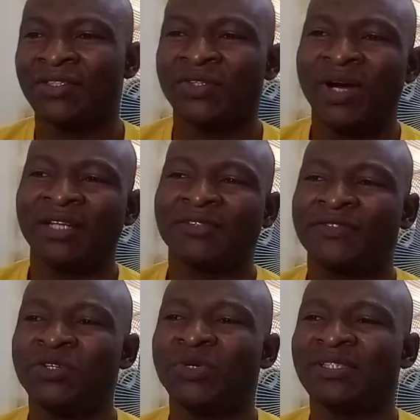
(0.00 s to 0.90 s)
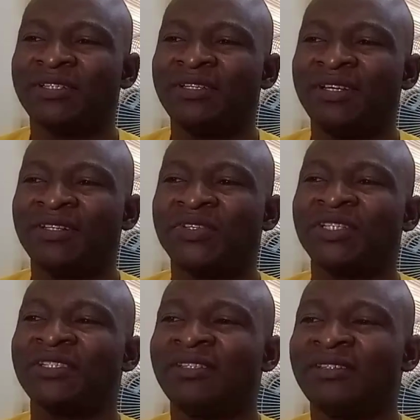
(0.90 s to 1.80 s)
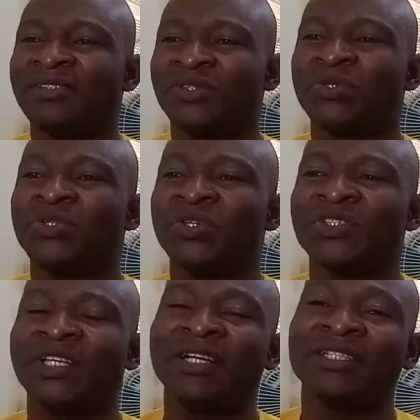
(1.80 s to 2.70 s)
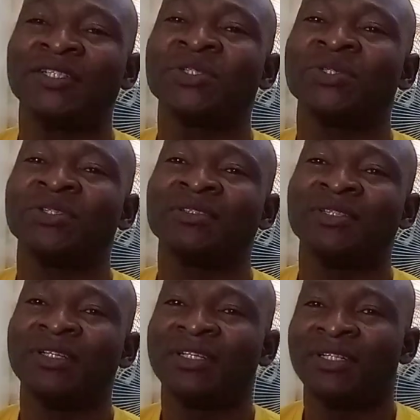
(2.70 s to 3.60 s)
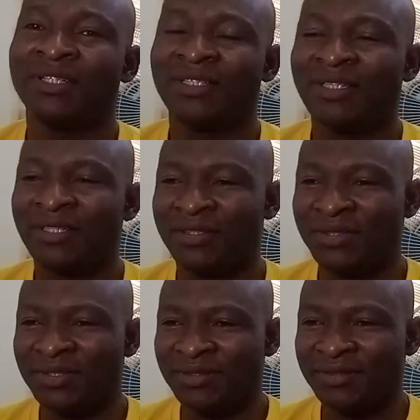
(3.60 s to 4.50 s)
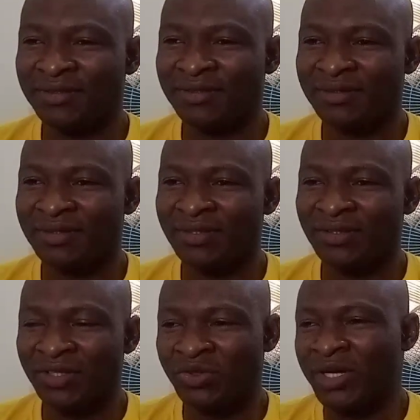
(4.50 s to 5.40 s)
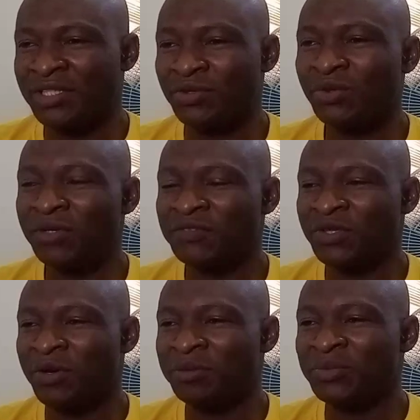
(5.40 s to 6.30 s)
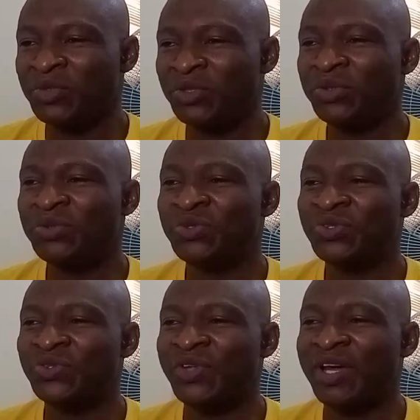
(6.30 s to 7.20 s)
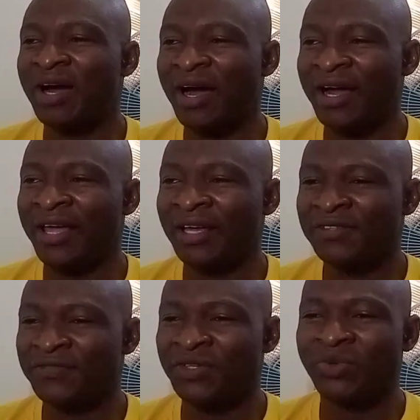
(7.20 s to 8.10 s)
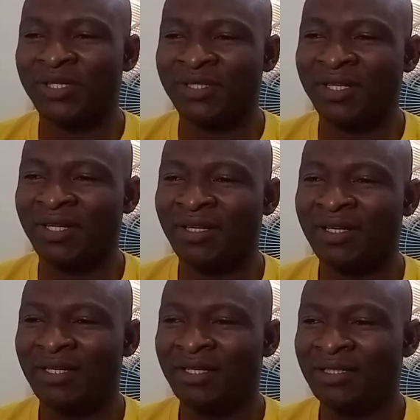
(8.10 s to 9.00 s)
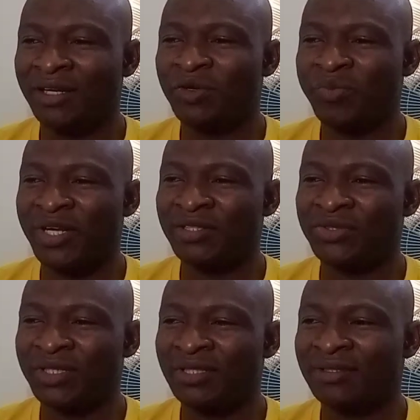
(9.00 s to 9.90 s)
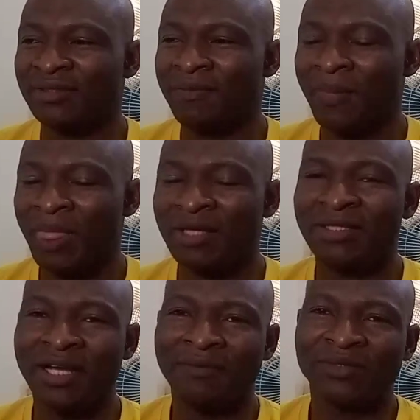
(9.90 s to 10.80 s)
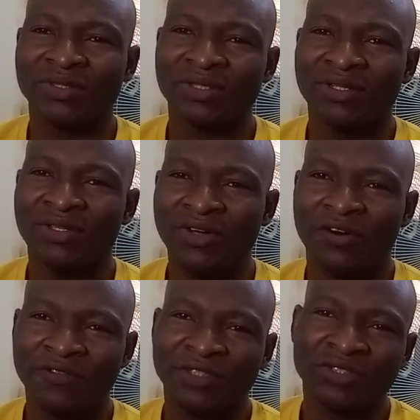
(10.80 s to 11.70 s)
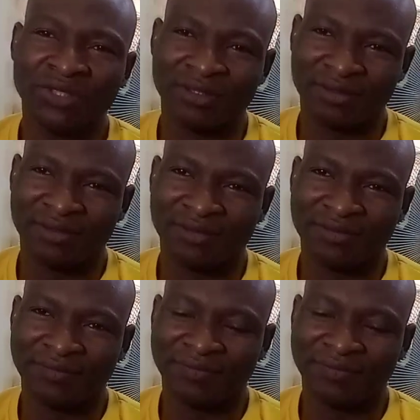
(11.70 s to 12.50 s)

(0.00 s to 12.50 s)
So as frequency increases, so does the attenuation increase. So as a rule of thumb, use the highest frequency that will penetrate the depth of interest.